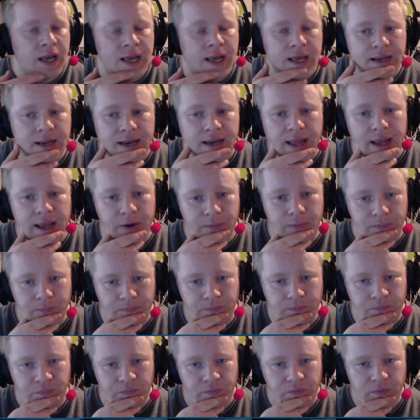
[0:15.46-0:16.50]
Now,
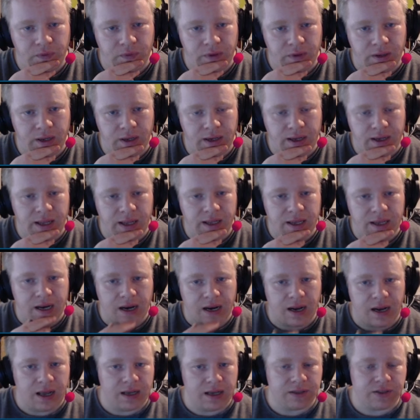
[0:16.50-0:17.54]
at the end of the
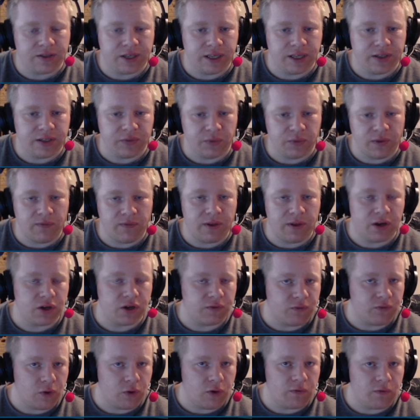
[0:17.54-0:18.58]
last season we finished
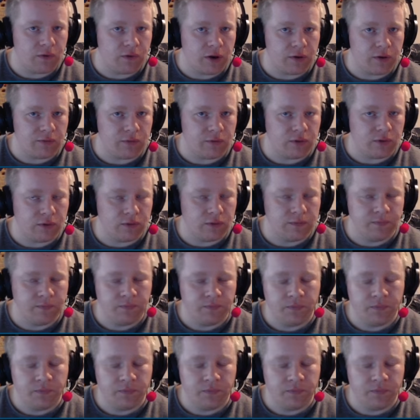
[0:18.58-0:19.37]
4th overall.